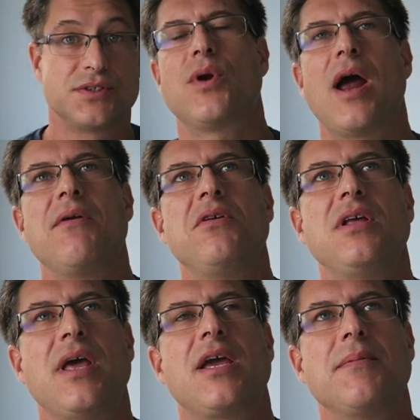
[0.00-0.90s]
What I really
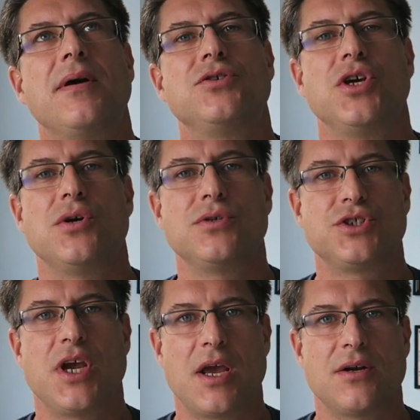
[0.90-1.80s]
like about Joe's
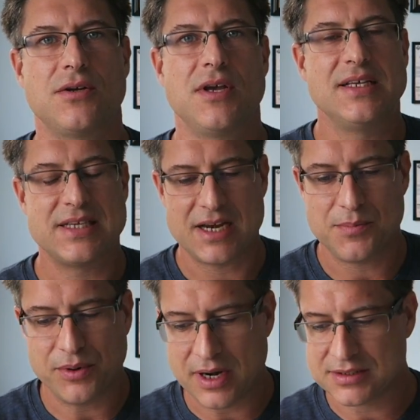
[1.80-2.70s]
channel is that he
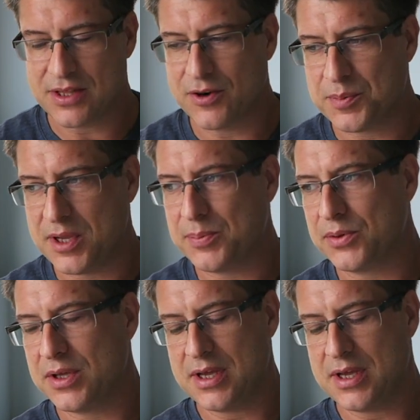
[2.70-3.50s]
brings other people